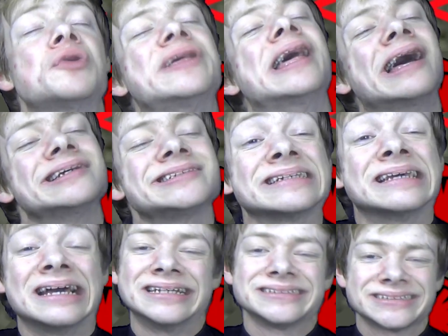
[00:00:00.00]
yes.
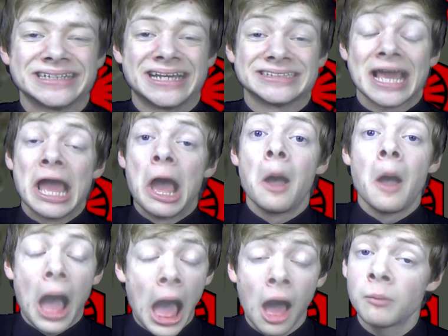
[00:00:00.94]

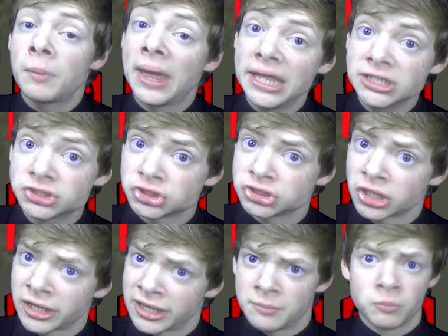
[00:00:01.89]
How patient
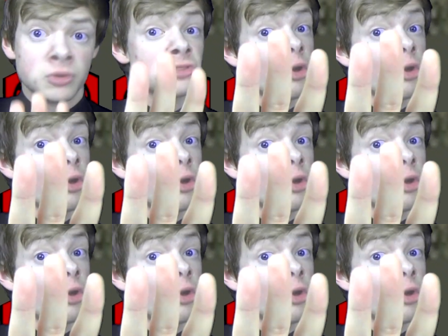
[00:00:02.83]
I am with